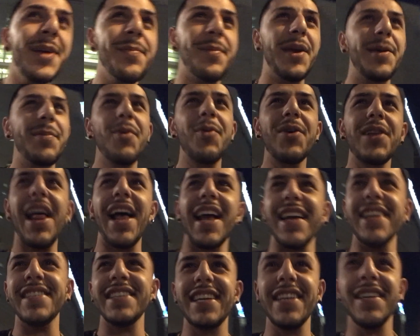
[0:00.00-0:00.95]
People were
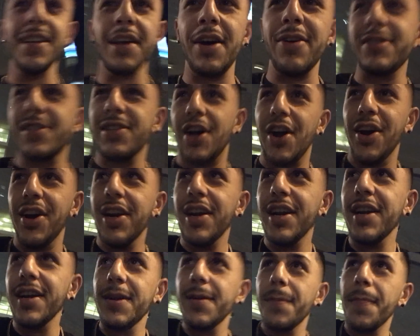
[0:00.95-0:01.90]
like, is he, oh sorry.
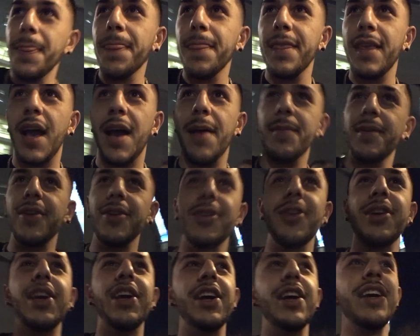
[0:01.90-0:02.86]
Happy New
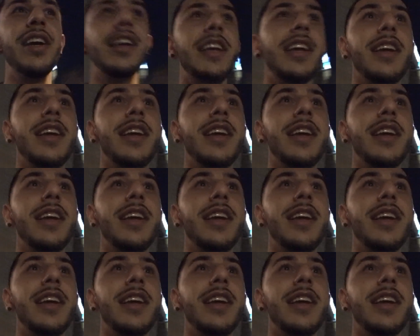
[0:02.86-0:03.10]
Year.